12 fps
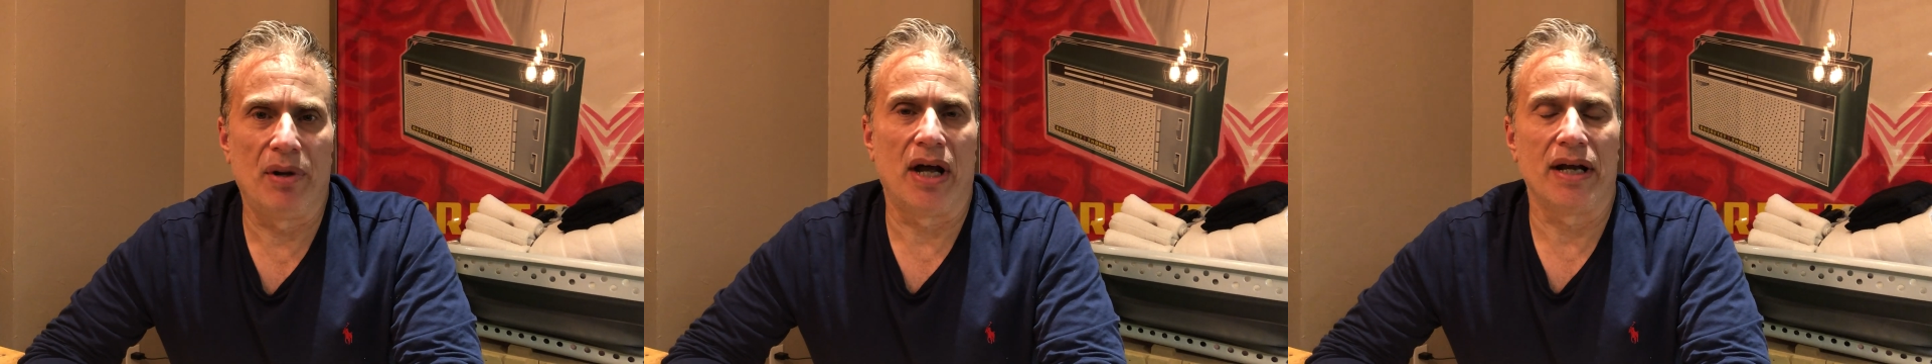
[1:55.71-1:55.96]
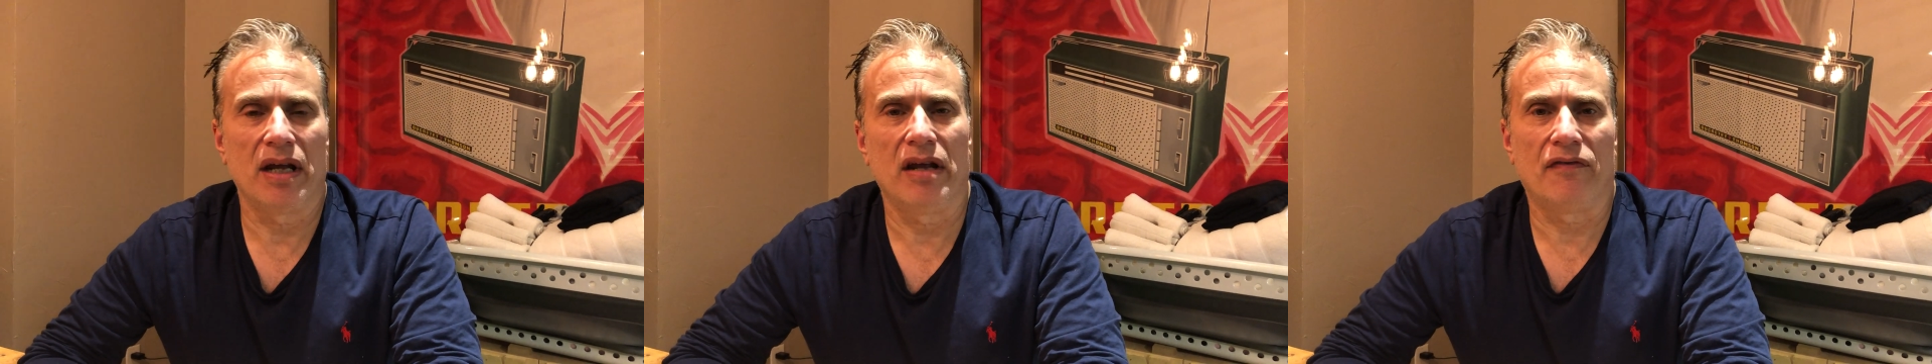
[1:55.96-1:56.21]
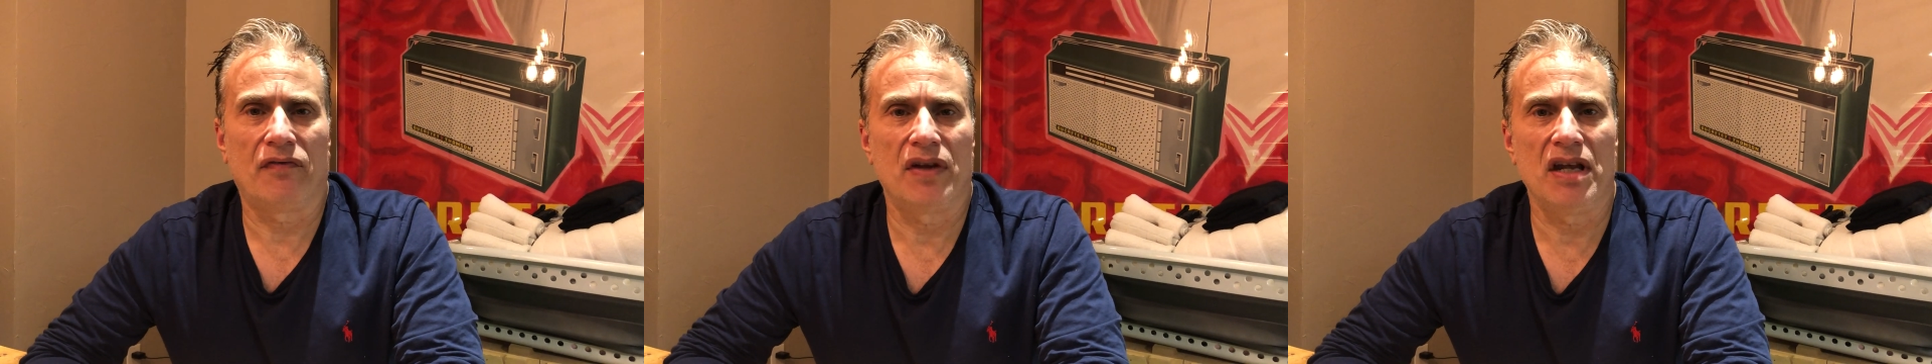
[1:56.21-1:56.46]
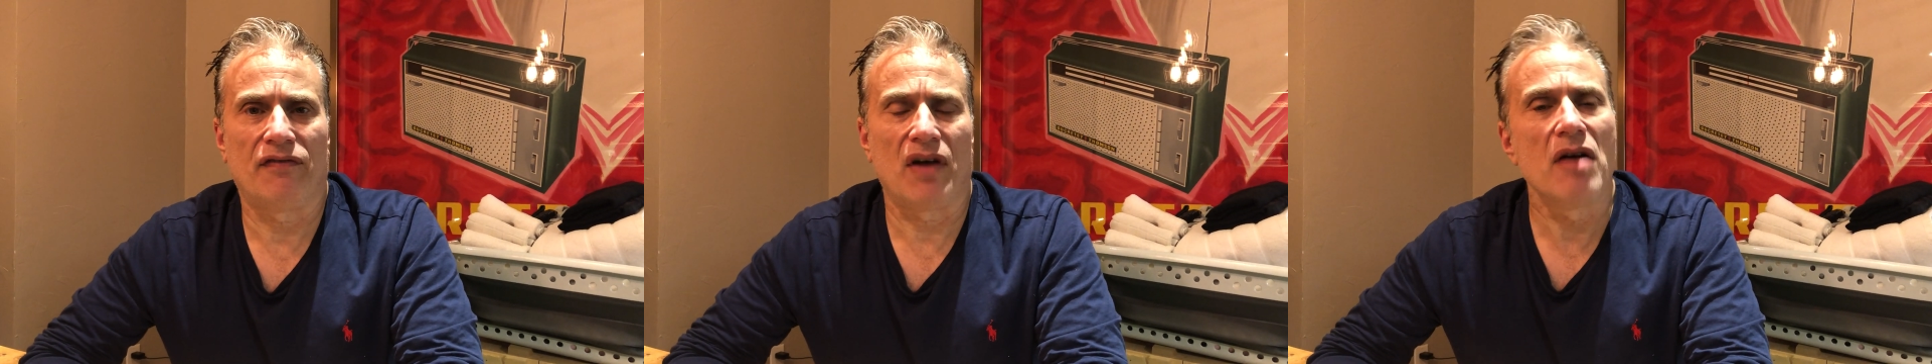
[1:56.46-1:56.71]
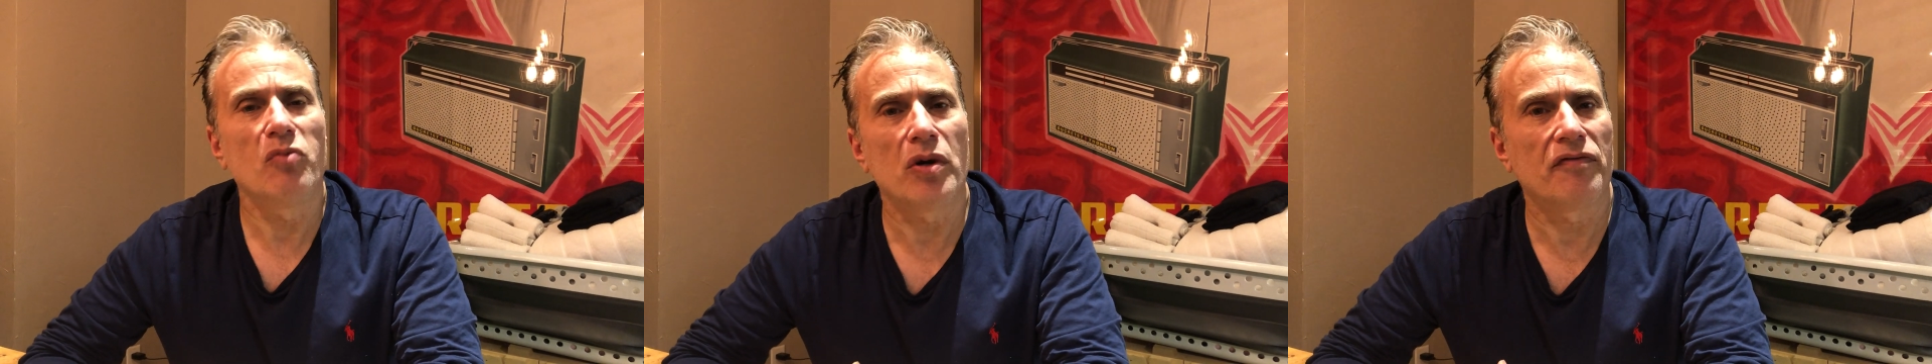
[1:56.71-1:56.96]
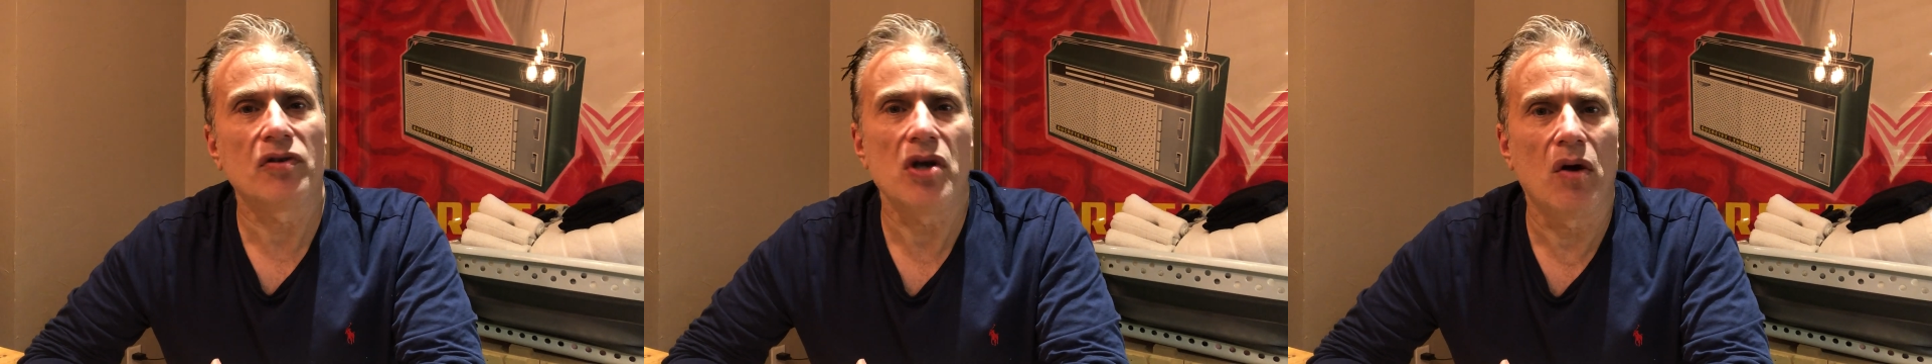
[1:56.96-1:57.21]
But if I would
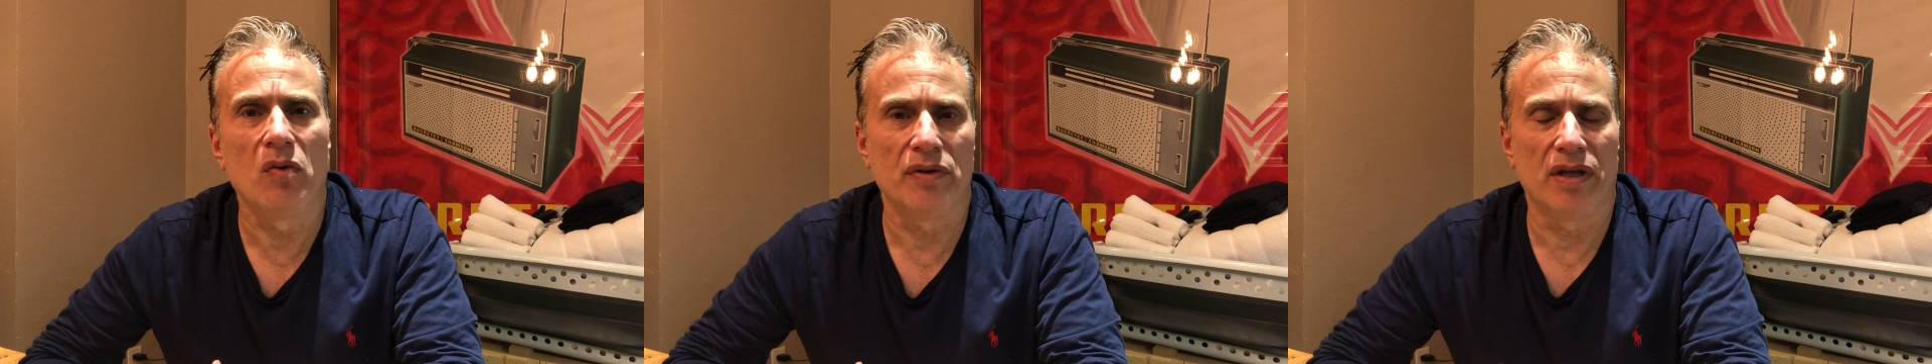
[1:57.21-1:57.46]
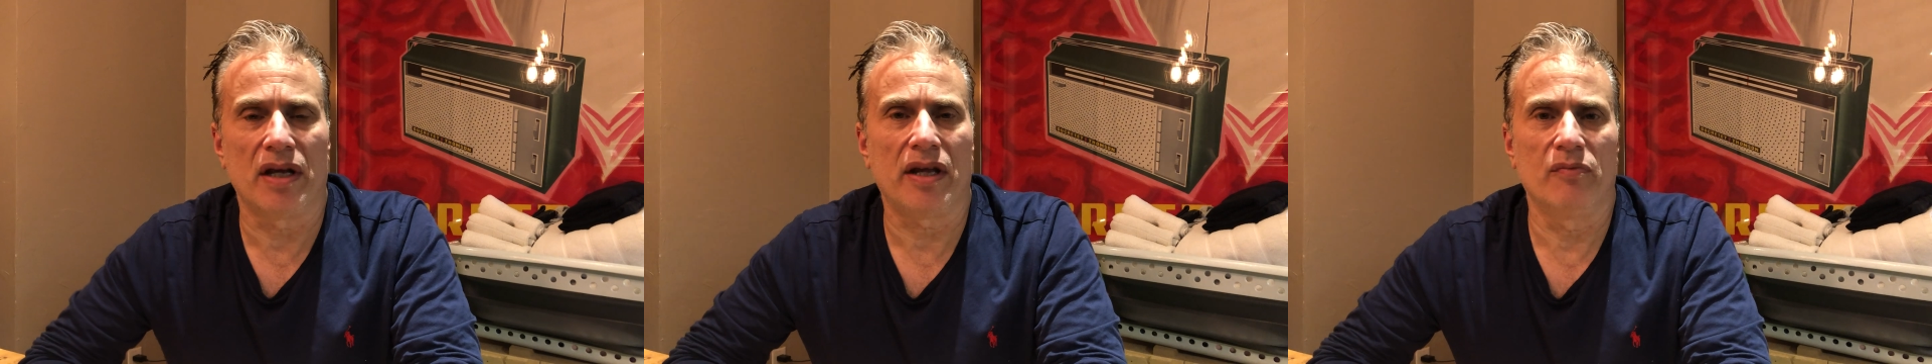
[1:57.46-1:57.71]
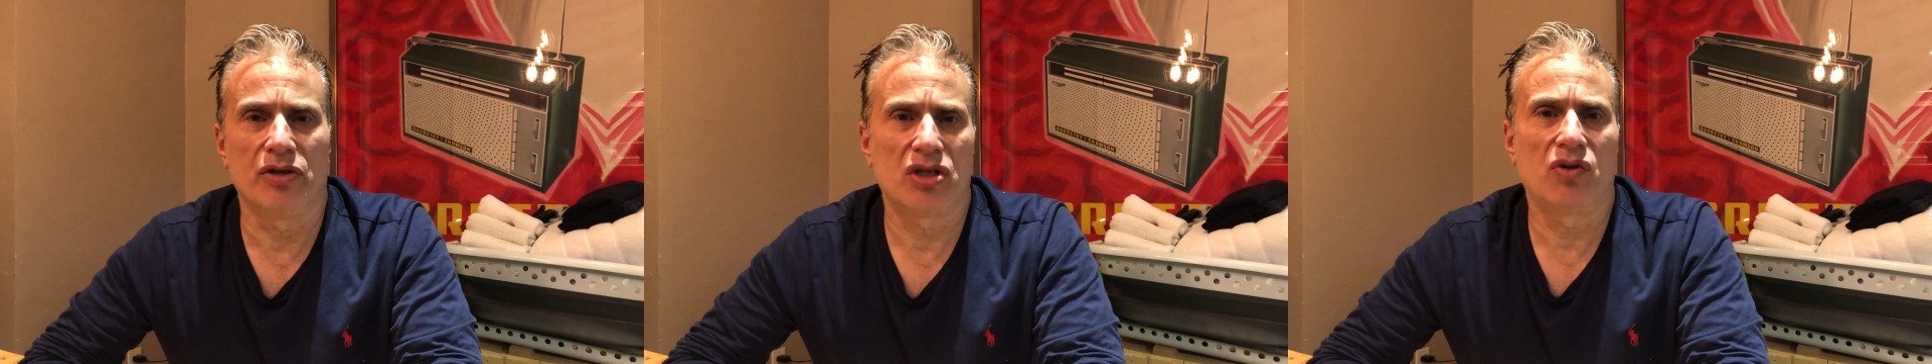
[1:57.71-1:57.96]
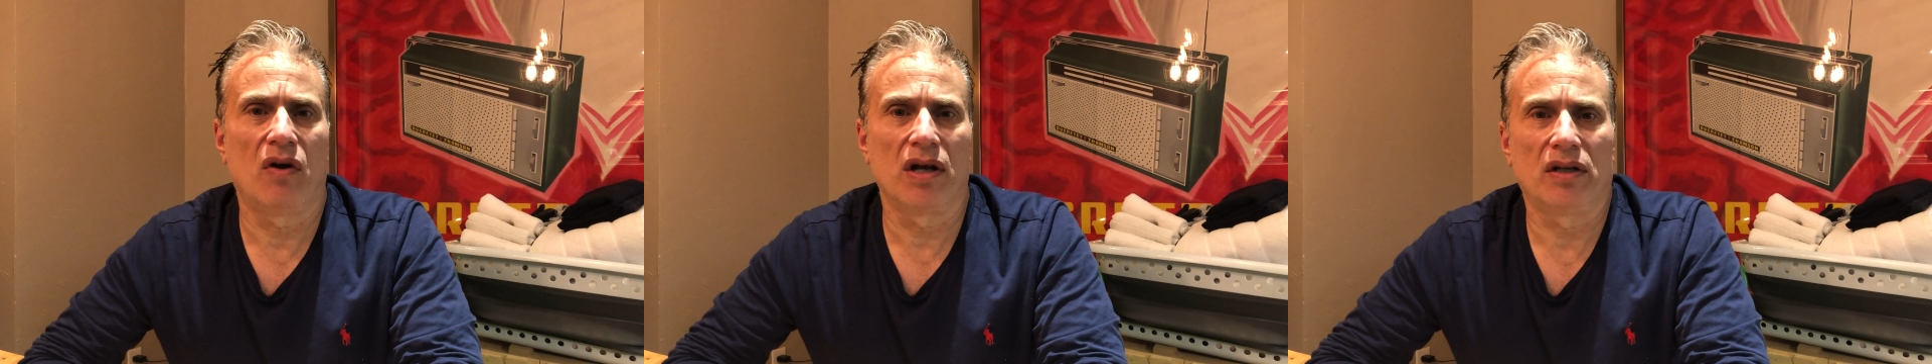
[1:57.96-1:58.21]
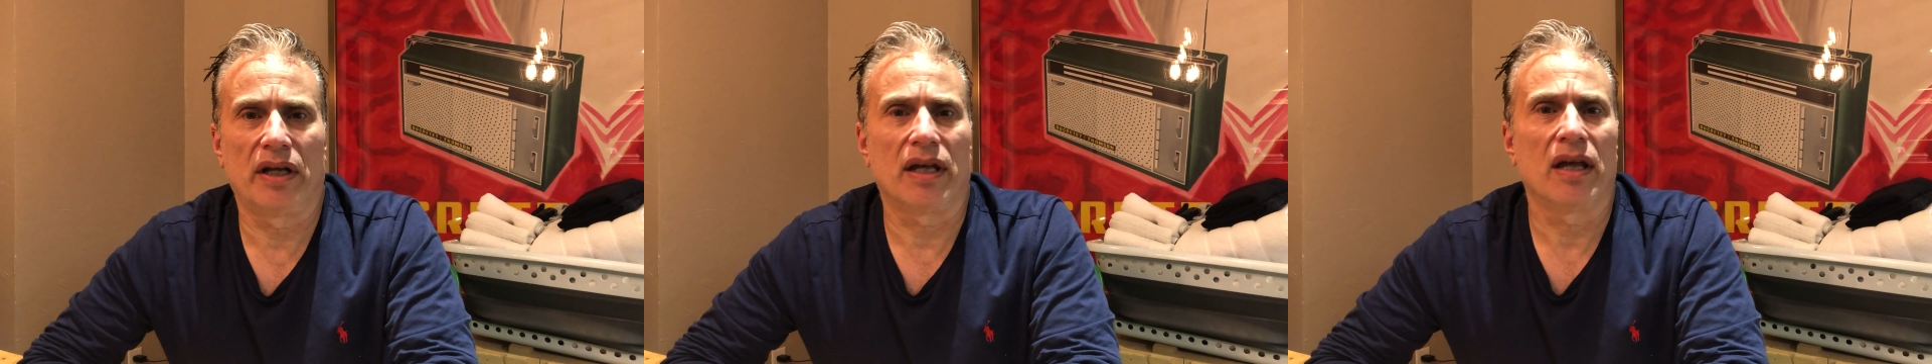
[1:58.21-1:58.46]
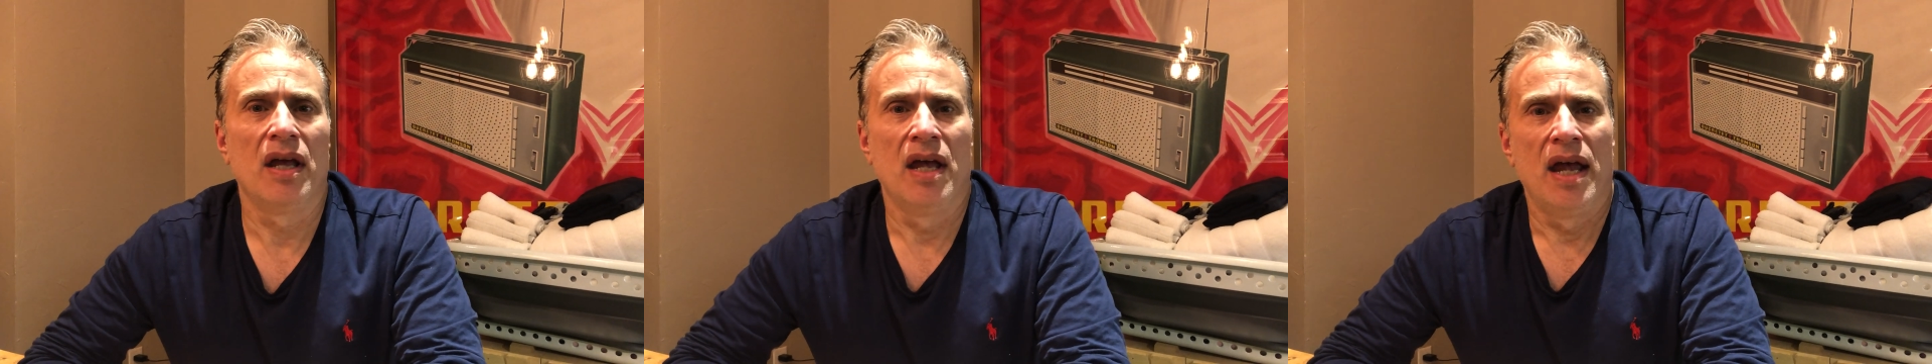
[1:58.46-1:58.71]
have known that he was struggling,